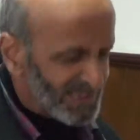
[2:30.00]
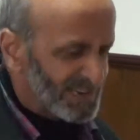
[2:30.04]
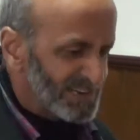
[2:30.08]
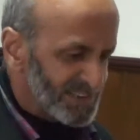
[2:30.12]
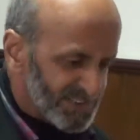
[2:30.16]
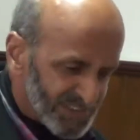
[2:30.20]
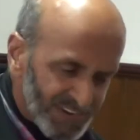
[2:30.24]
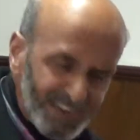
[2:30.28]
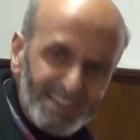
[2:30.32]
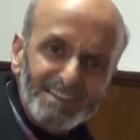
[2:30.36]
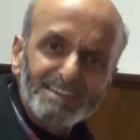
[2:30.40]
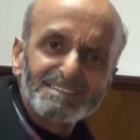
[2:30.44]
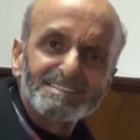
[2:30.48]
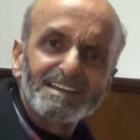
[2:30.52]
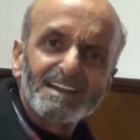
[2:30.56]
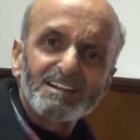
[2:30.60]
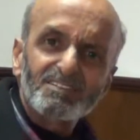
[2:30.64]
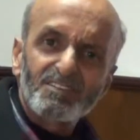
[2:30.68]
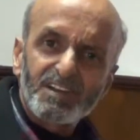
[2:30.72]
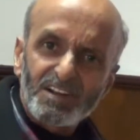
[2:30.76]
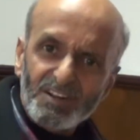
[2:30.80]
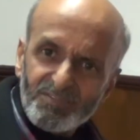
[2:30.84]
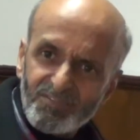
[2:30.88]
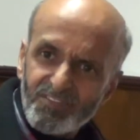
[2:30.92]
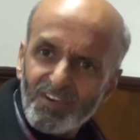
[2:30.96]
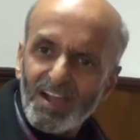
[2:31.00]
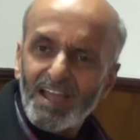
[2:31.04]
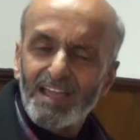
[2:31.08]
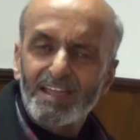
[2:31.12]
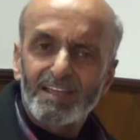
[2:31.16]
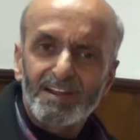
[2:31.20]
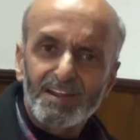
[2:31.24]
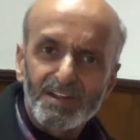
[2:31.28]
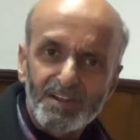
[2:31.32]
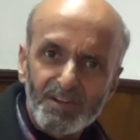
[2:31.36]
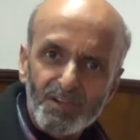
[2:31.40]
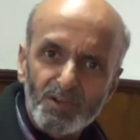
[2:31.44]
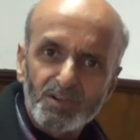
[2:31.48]
trigger that fire
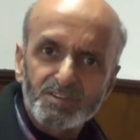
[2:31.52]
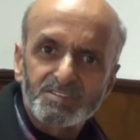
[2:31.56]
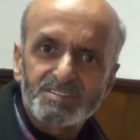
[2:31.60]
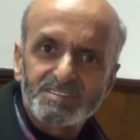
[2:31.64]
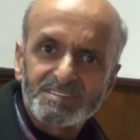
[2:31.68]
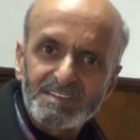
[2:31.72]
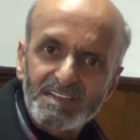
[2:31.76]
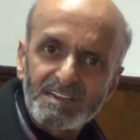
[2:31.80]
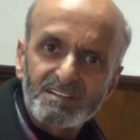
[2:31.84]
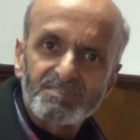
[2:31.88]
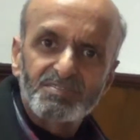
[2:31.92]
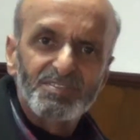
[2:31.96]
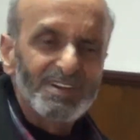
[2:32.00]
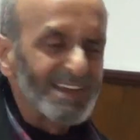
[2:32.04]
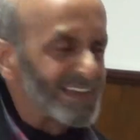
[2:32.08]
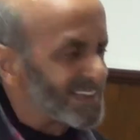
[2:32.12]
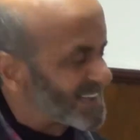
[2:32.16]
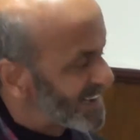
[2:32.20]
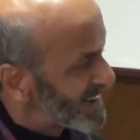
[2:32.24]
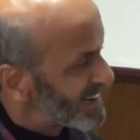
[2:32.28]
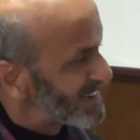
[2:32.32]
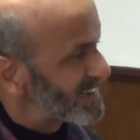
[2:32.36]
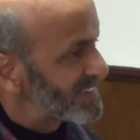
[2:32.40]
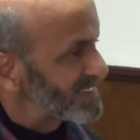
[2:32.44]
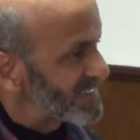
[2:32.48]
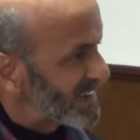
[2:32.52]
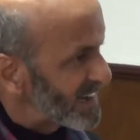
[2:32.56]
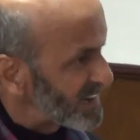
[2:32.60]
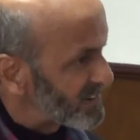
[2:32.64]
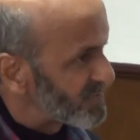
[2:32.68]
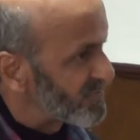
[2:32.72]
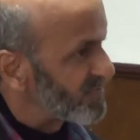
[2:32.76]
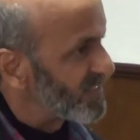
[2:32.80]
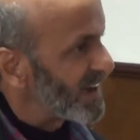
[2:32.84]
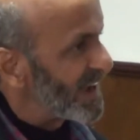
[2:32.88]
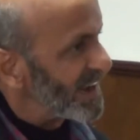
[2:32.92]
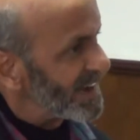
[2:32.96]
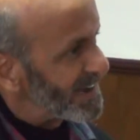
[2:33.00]
in yourself, rekindle that
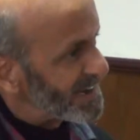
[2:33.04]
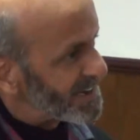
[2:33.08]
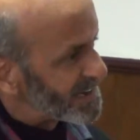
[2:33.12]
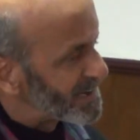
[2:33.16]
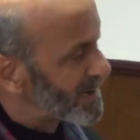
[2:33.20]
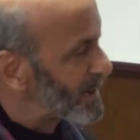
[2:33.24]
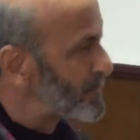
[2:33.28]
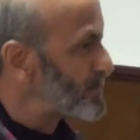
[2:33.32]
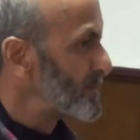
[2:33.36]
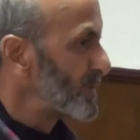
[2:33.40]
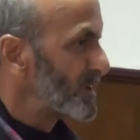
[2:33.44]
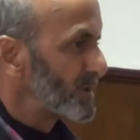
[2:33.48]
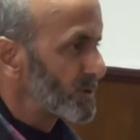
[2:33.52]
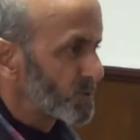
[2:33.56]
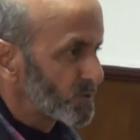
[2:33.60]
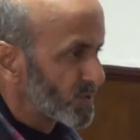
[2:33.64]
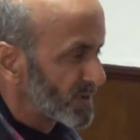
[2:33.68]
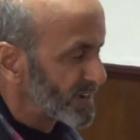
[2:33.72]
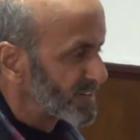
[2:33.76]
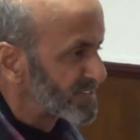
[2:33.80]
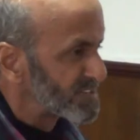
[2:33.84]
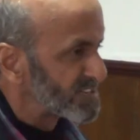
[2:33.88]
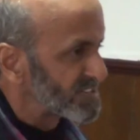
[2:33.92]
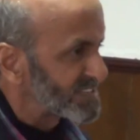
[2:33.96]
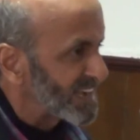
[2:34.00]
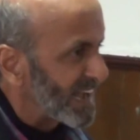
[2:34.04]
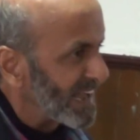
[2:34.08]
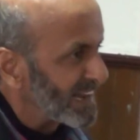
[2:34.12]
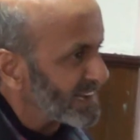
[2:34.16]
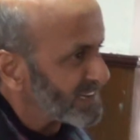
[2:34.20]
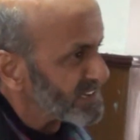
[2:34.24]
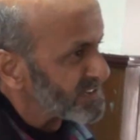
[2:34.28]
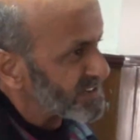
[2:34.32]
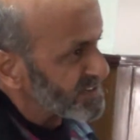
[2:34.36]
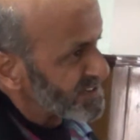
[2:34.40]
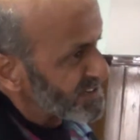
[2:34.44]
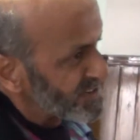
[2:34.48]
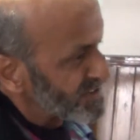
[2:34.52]
fire, dip into it in
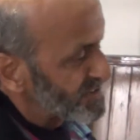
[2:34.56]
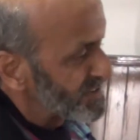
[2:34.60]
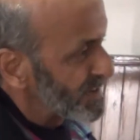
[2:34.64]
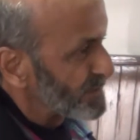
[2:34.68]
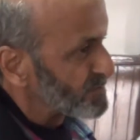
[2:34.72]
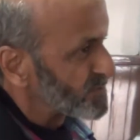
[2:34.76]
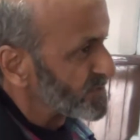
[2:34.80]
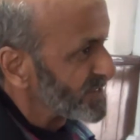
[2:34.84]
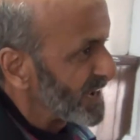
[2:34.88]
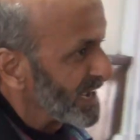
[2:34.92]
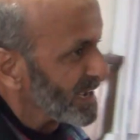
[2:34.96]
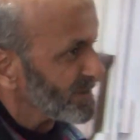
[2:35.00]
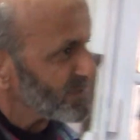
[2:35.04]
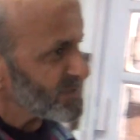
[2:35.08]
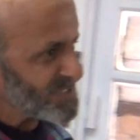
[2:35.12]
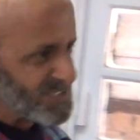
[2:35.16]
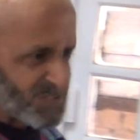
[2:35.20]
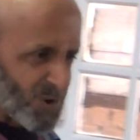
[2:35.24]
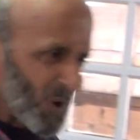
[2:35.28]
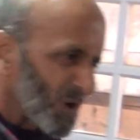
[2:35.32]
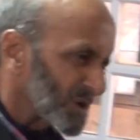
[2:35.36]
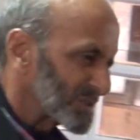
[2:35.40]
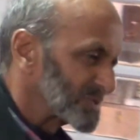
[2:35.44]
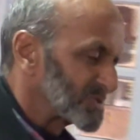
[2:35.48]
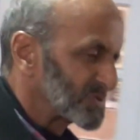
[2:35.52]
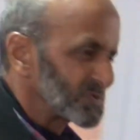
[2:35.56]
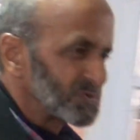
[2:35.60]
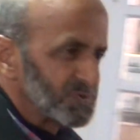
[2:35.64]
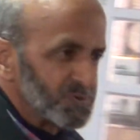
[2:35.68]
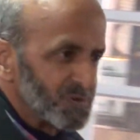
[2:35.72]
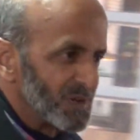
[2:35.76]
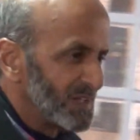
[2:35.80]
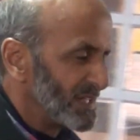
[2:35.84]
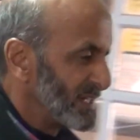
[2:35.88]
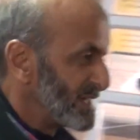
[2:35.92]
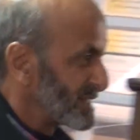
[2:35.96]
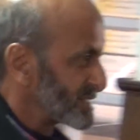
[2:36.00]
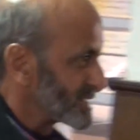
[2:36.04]
silences sometimes, talk to
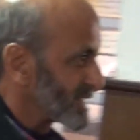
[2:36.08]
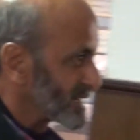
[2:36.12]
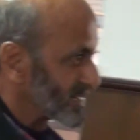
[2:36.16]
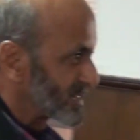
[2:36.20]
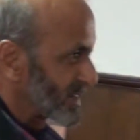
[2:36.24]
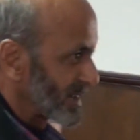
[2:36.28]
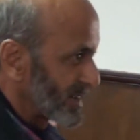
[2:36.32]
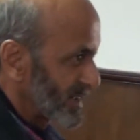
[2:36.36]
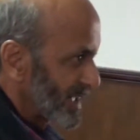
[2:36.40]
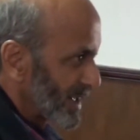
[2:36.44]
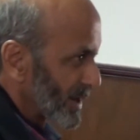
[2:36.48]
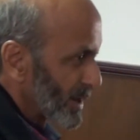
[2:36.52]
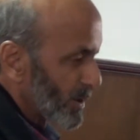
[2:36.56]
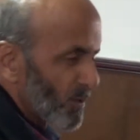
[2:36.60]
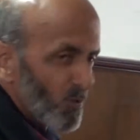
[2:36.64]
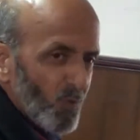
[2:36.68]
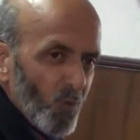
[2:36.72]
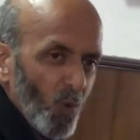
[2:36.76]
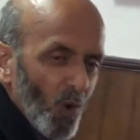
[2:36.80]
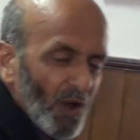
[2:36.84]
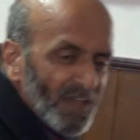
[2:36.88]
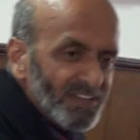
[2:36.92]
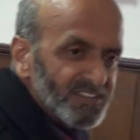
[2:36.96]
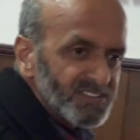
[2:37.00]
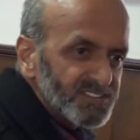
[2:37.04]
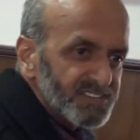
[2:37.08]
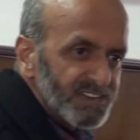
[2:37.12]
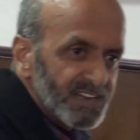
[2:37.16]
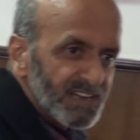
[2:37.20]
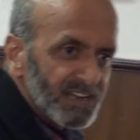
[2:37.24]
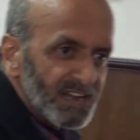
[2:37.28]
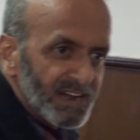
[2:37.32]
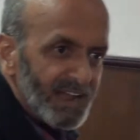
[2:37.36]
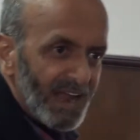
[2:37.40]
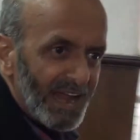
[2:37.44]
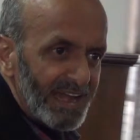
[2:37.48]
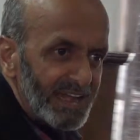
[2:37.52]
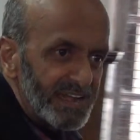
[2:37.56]
that inner voice, it'll
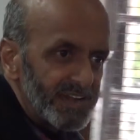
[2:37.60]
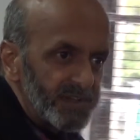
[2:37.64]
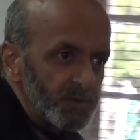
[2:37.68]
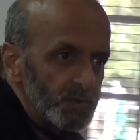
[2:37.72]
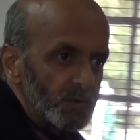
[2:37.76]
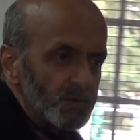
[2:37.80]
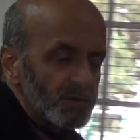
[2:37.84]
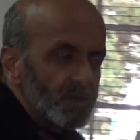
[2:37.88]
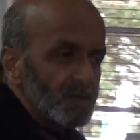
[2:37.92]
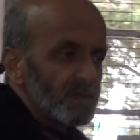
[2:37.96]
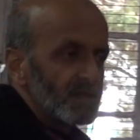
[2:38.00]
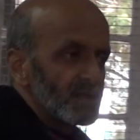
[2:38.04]
guide you.